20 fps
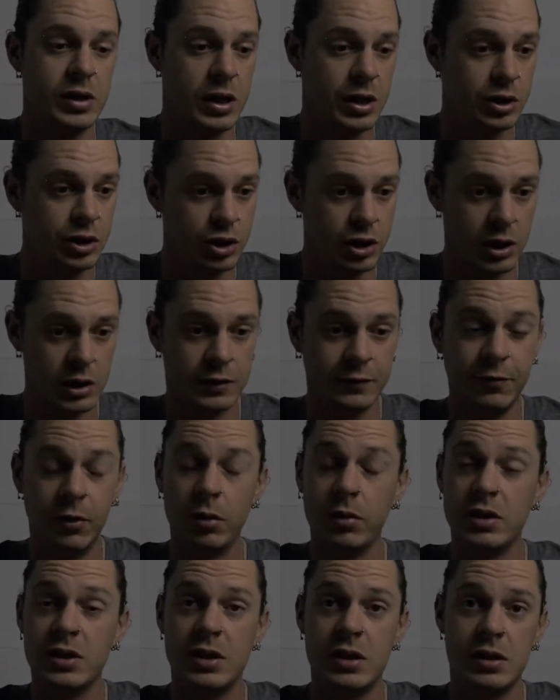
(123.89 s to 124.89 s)
It just
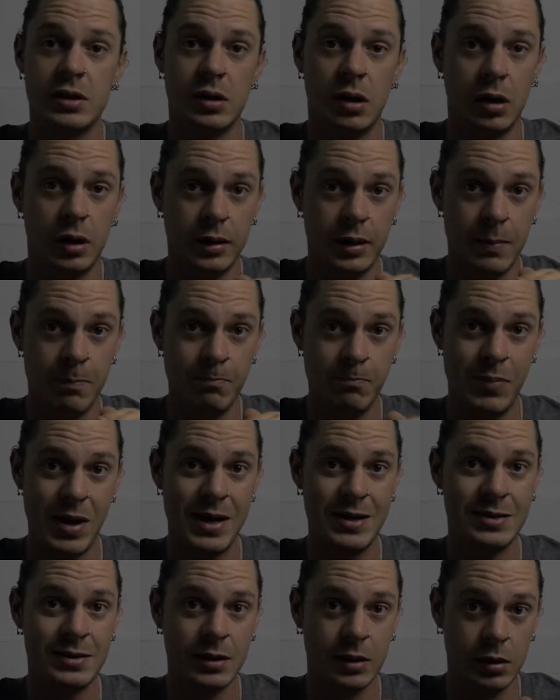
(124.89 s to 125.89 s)
focuses on the
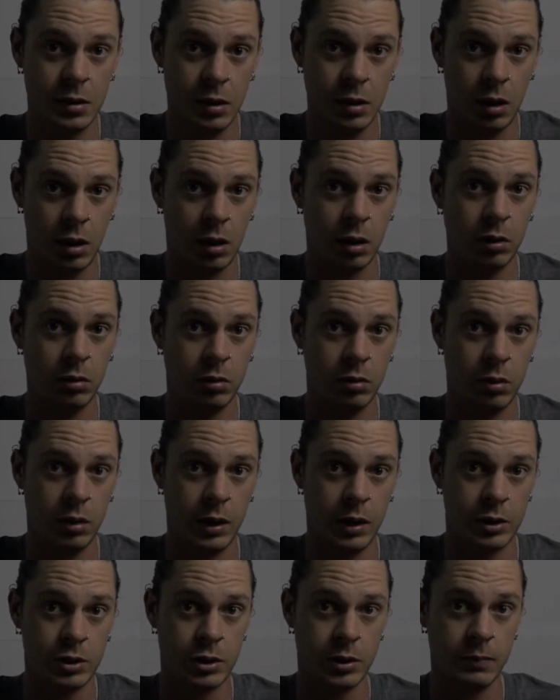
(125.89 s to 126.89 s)
basic auto
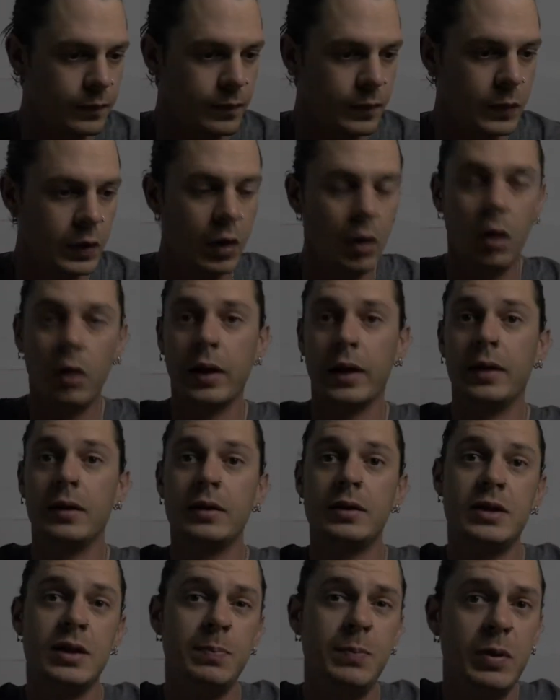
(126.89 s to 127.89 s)
correction. Okay,
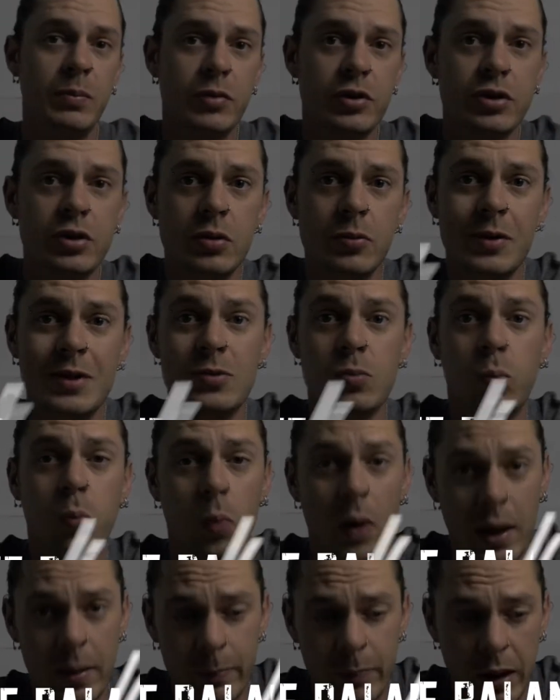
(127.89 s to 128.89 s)
tip number two is
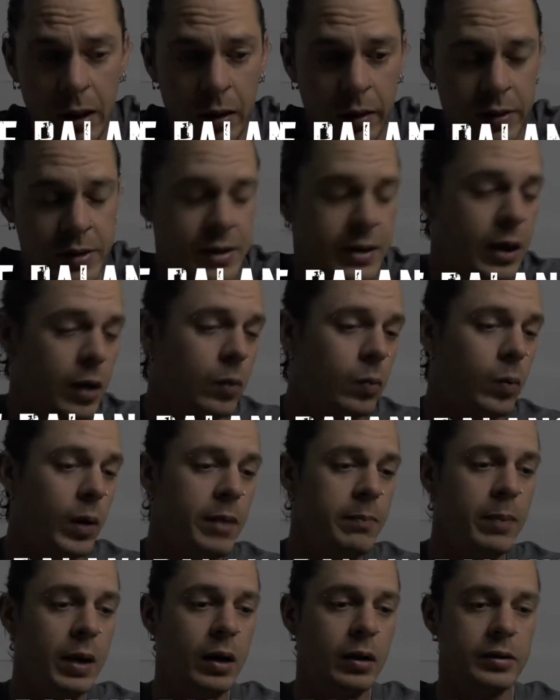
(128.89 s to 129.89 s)
white balance. Now,
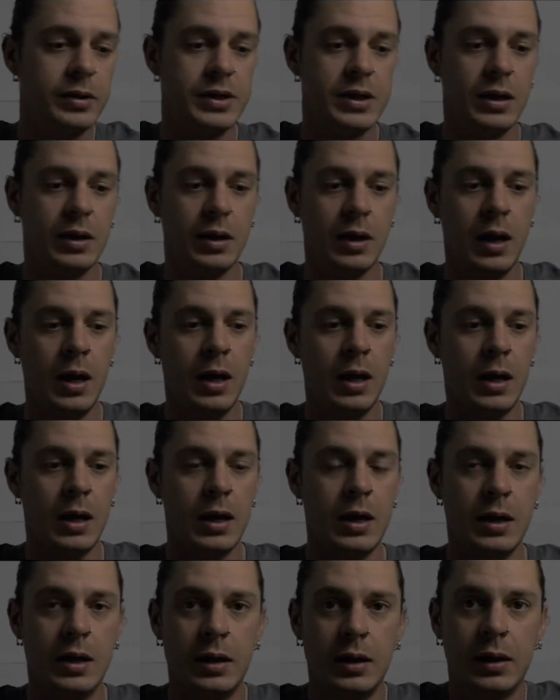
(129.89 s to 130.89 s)
white balancing,
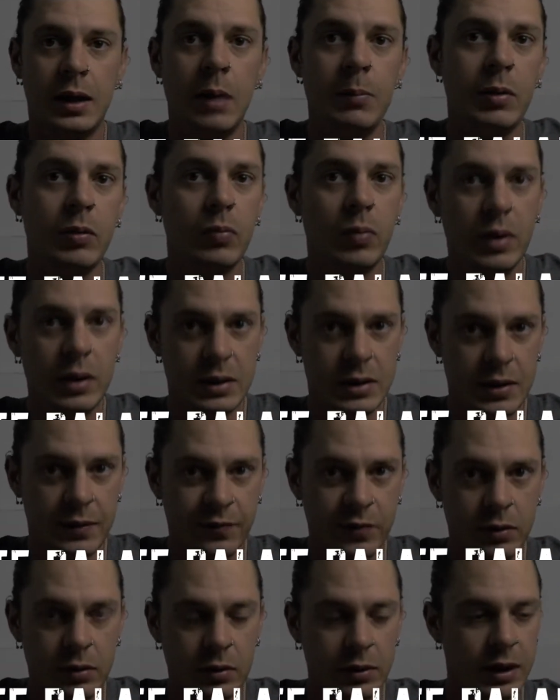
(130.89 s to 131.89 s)
it can be really
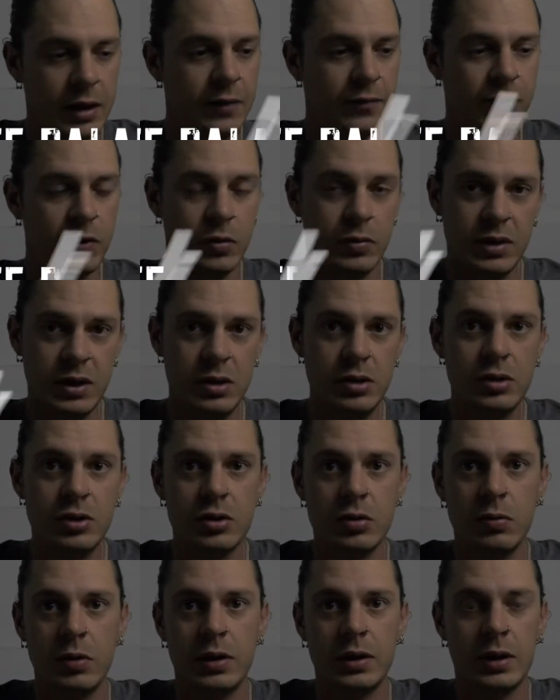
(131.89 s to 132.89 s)
difficult if you didn't
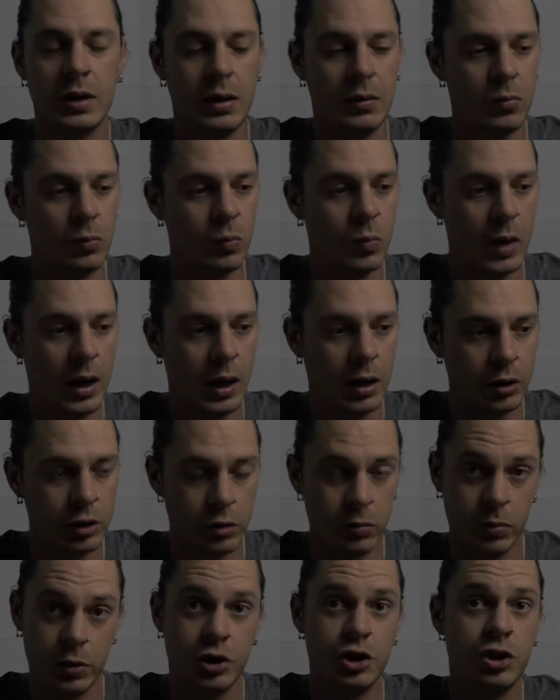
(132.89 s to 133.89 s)
do it while
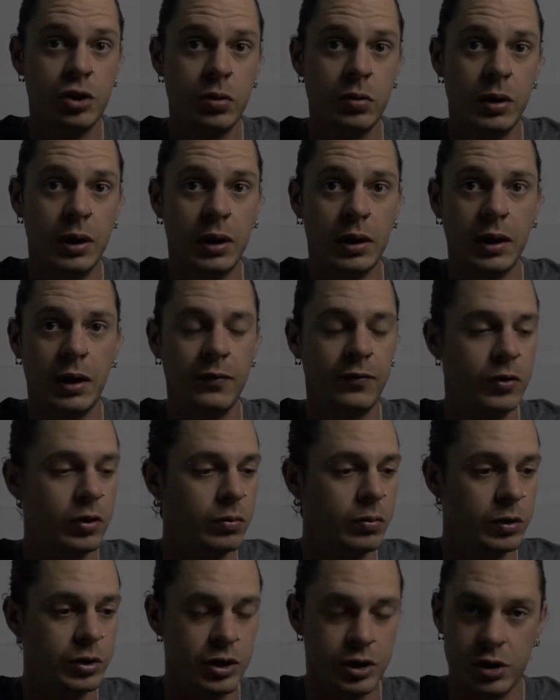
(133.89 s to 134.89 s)
you were shooting. If you
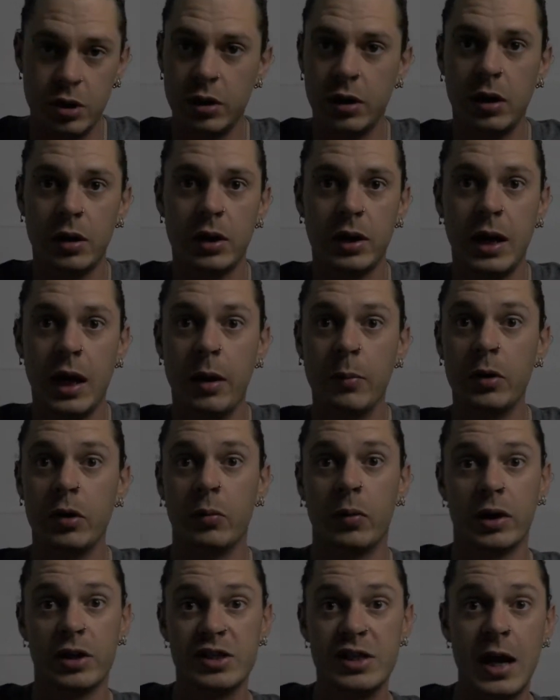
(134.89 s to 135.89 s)
were just turning on your camera and you
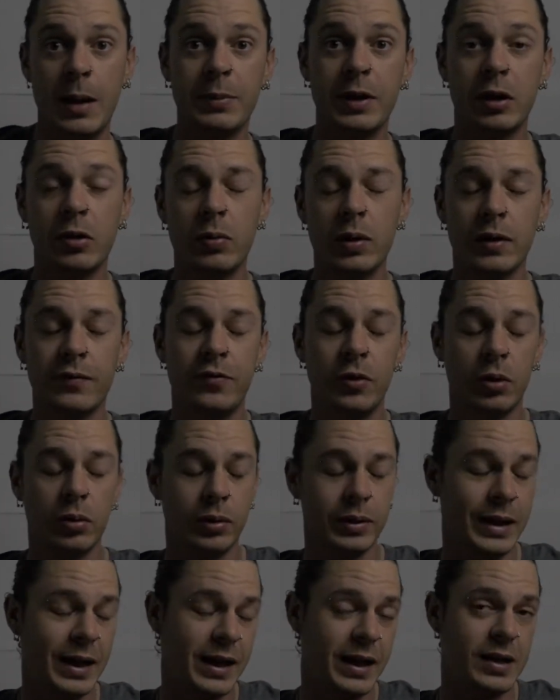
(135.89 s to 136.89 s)
want to snap that quick photo
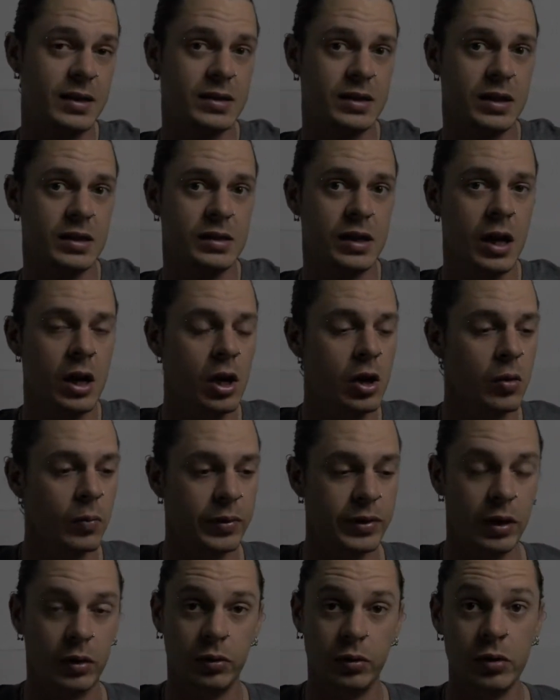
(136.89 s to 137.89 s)
in that instance
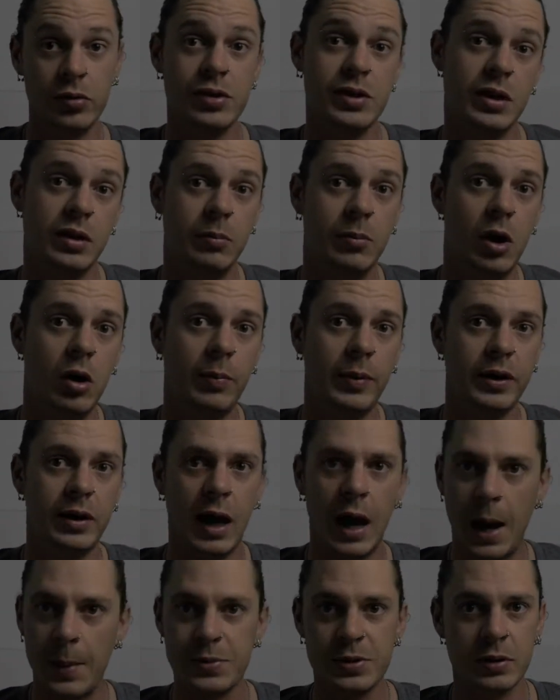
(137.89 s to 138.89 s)
without losing the moment,
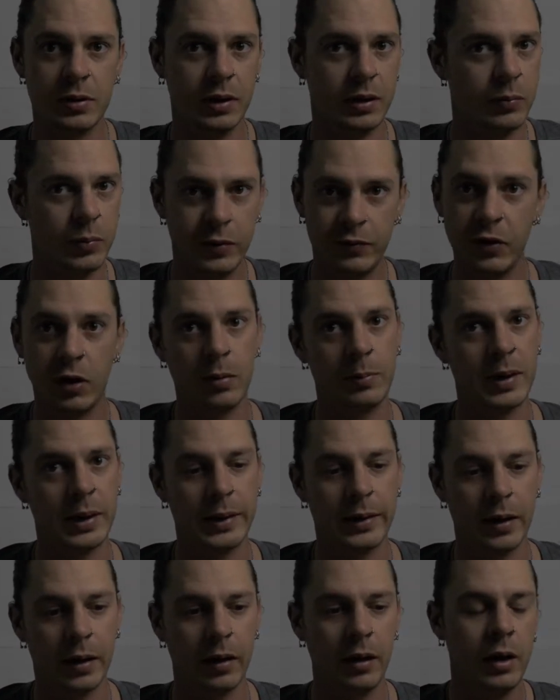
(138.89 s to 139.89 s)
absolutely, we've all
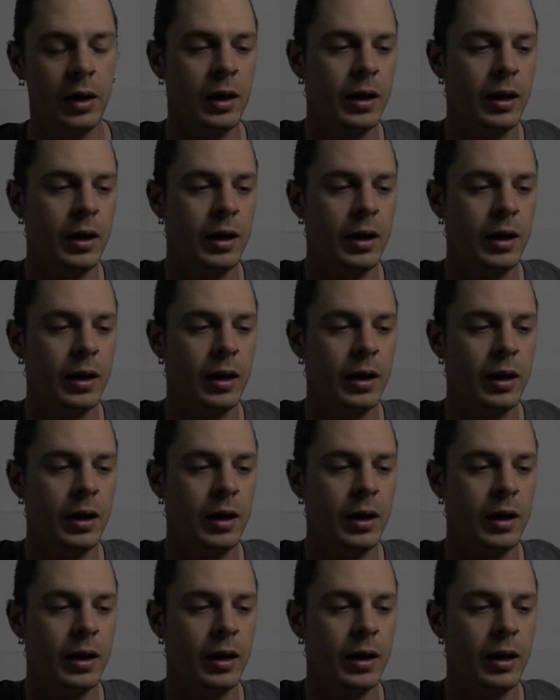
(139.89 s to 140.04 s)
been there.